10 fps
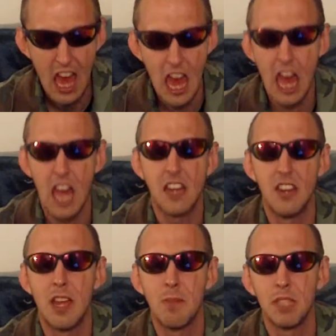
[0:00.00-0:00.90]
and
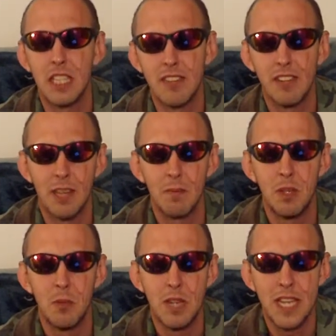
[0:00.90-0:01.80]
they believe
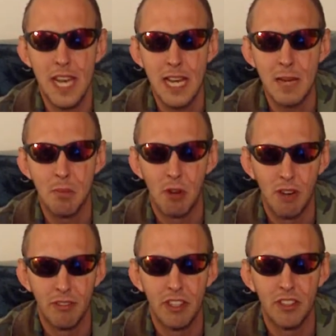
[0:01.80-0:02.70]
him to be a
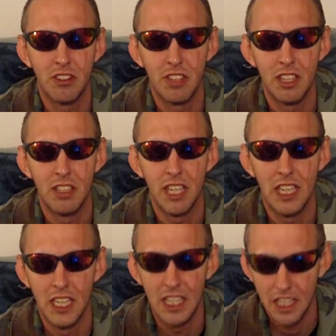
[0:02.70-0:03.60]
prophet, seer,
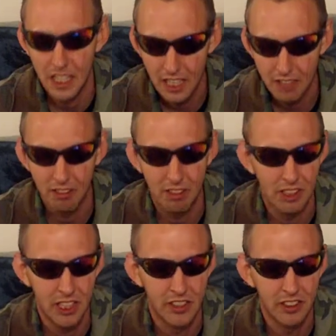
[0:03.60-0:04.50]
and
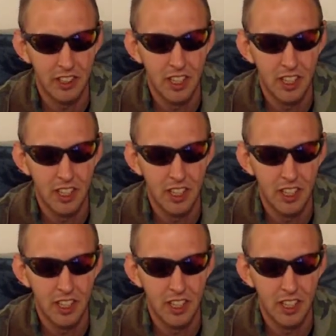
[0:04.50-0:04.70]
revelator.